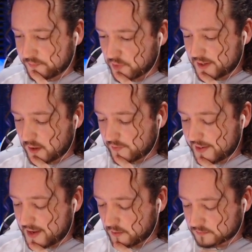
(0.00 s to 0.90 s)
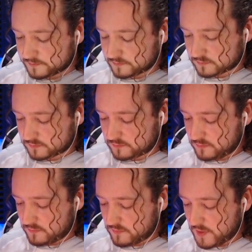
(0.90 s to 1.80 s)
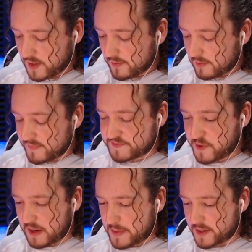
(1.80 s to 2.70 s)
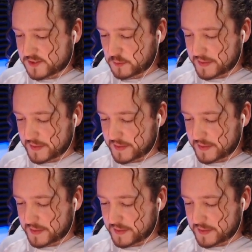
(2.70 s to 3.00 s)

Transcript: Right here, right now. Man, this Bergamo hut is so